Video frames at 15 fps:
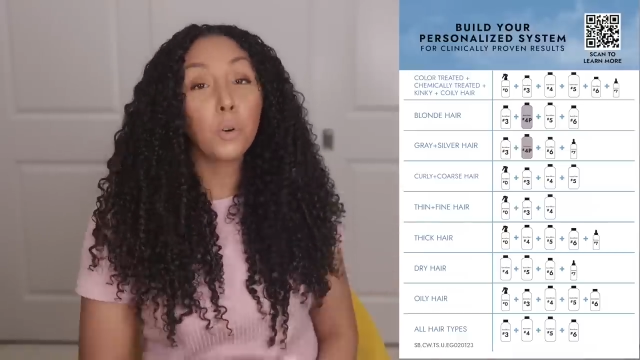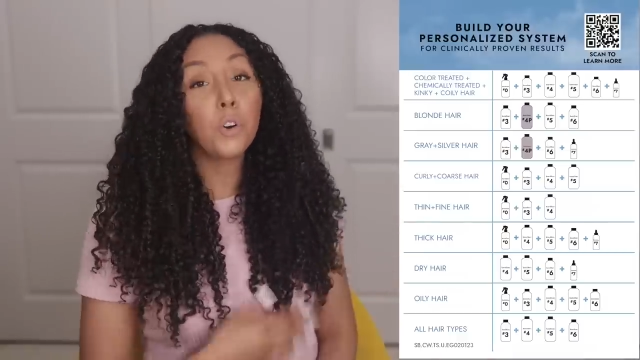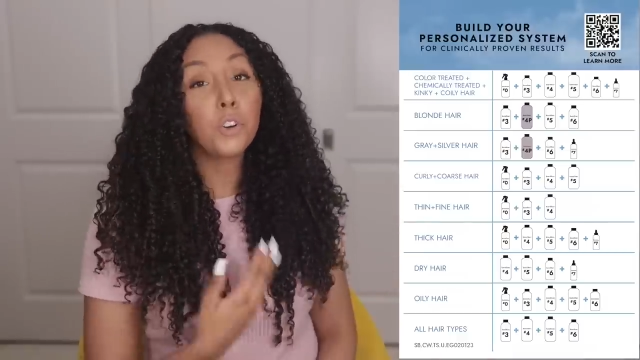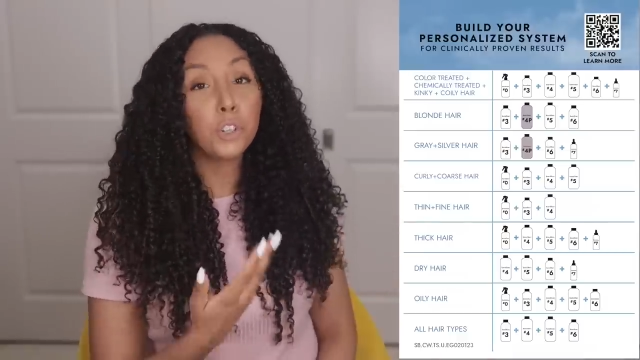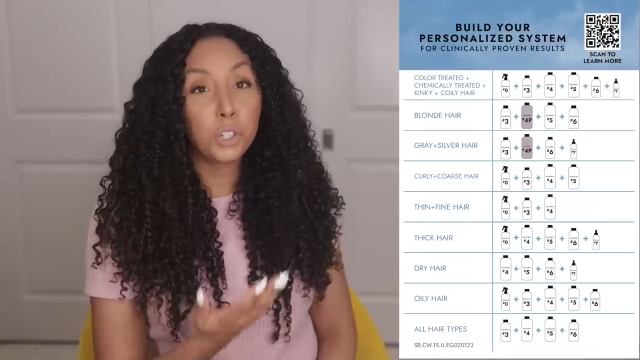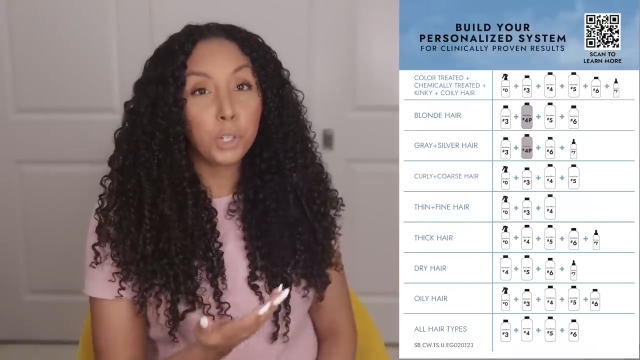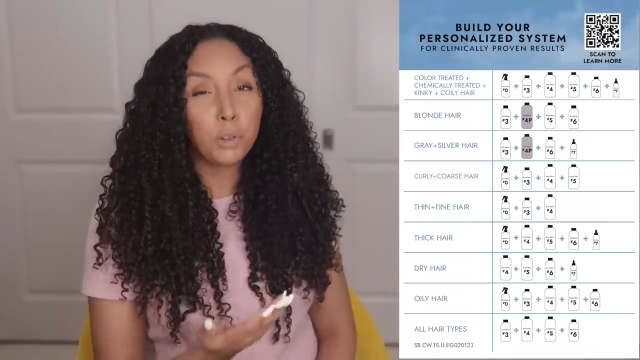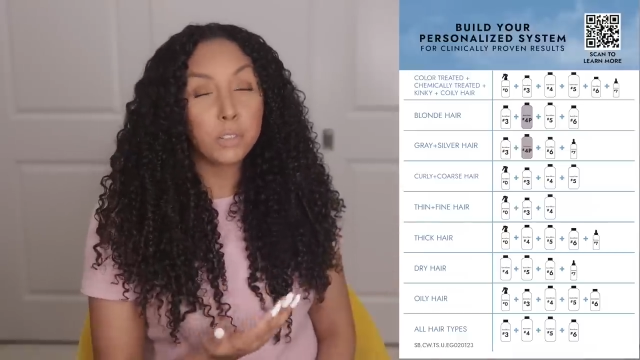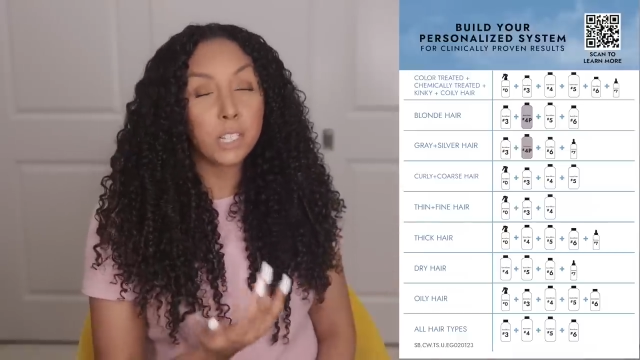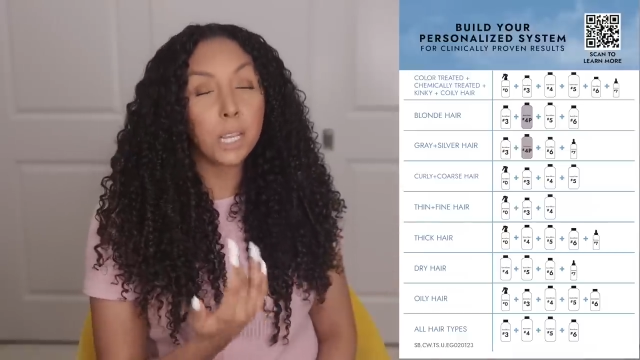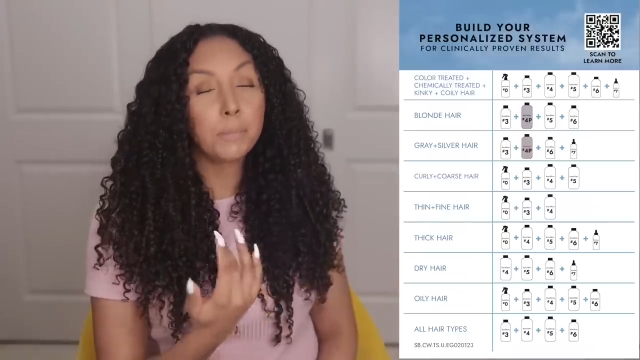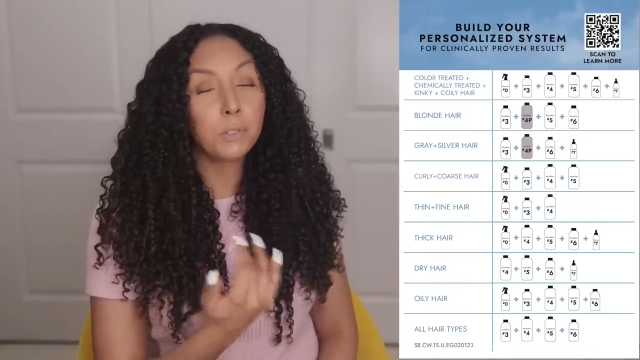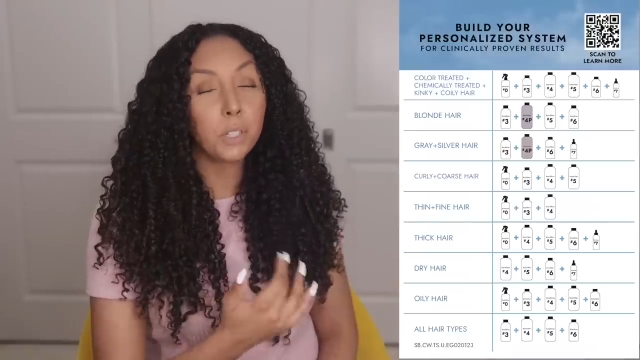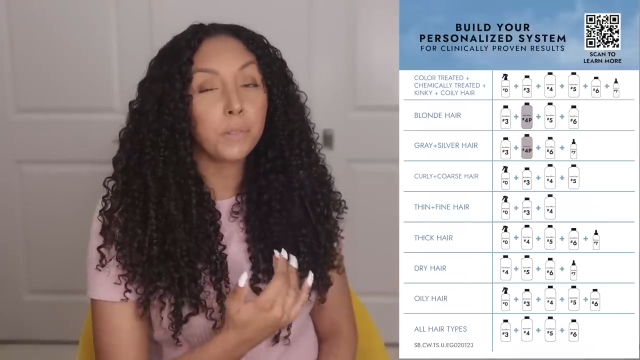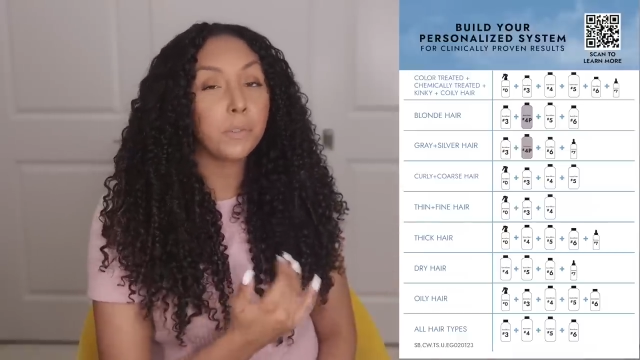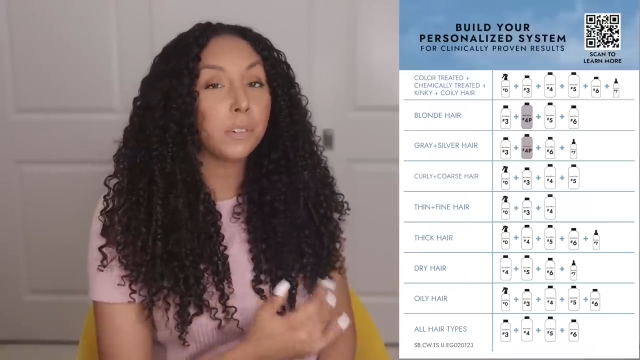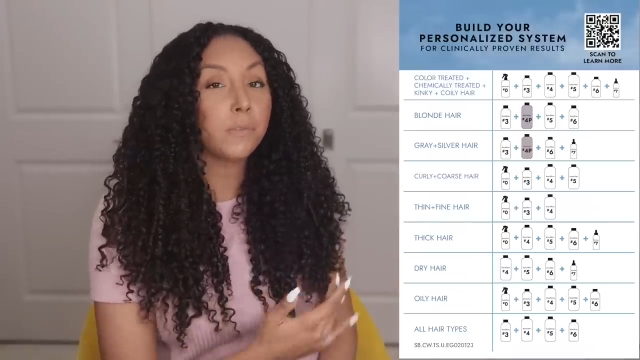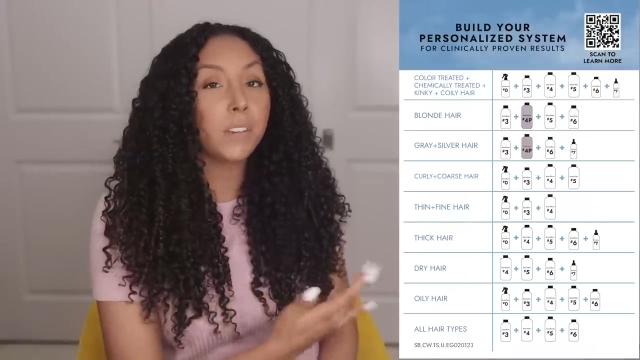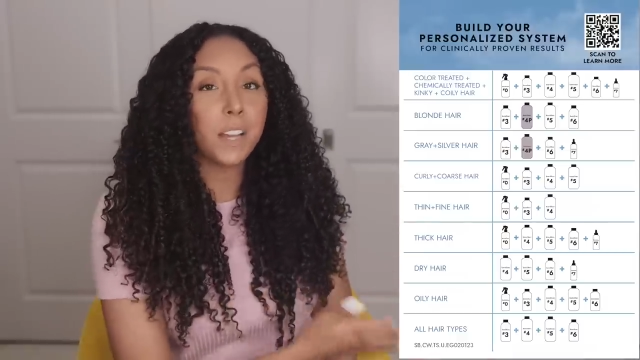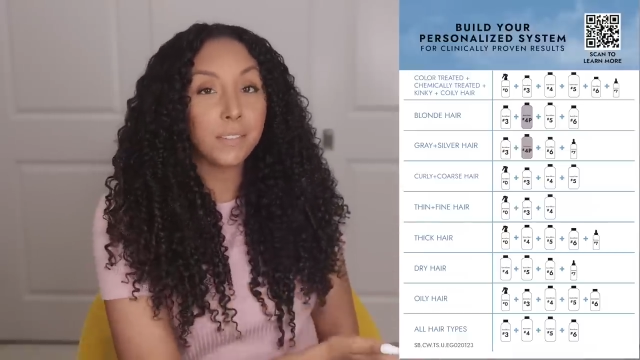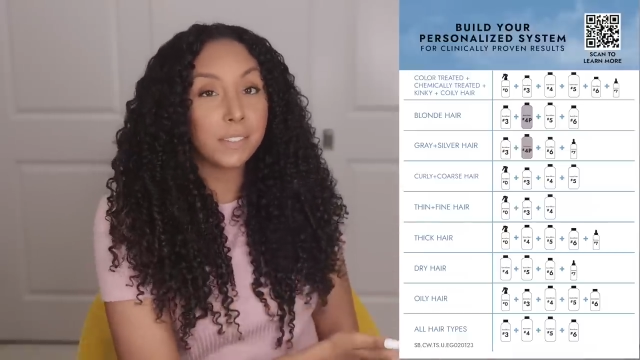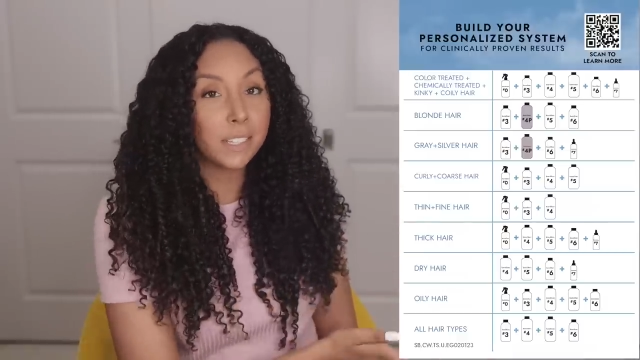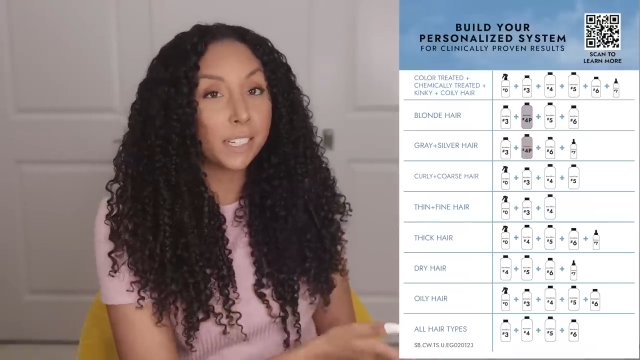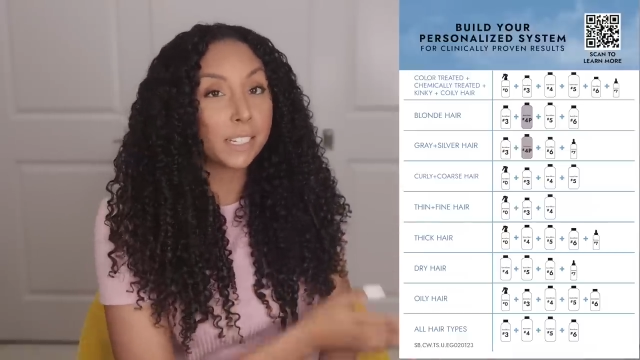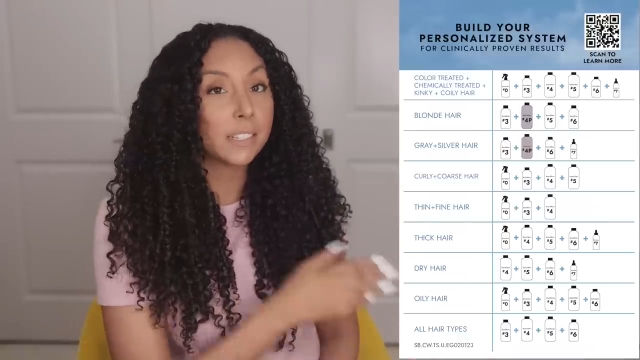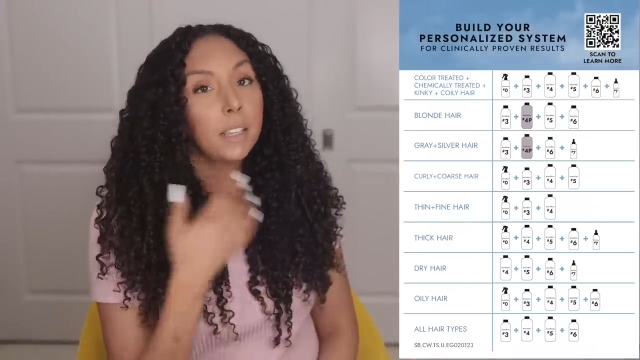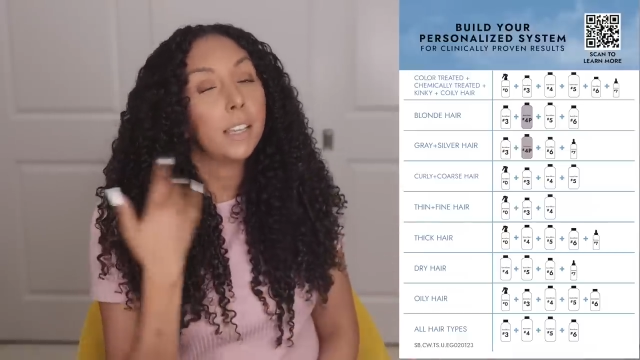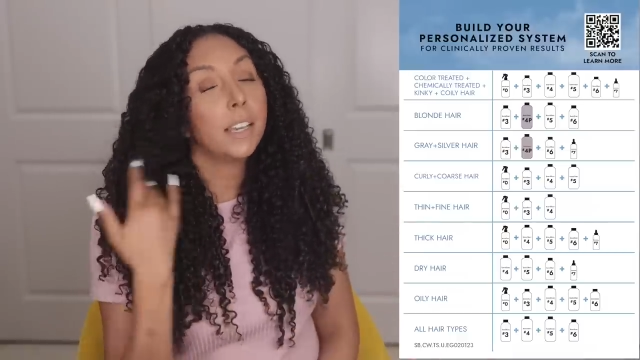or just use steps three, four, five, six